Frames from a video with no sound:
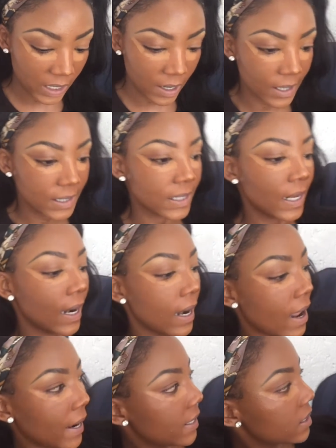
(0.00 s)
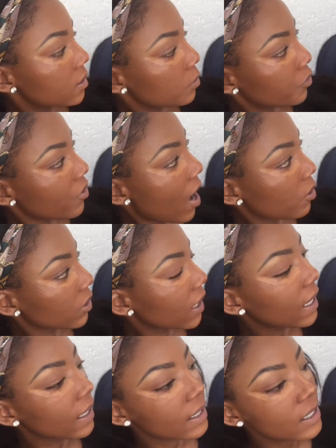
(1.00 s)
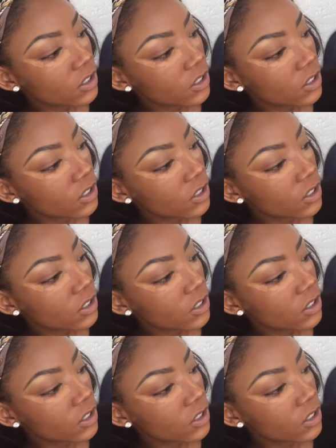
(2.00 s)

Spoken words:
nice light brown color.